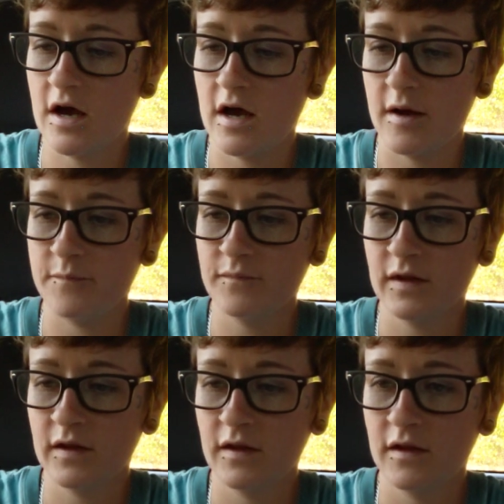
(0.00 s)
Um,
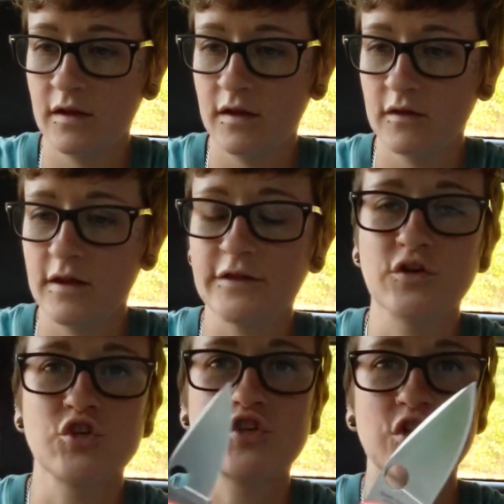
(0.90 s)
like
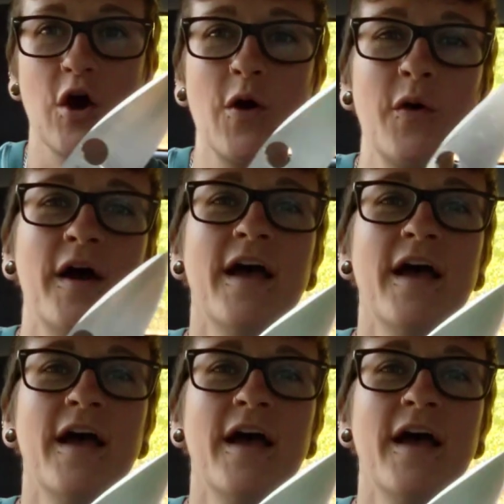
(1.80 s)
they're so,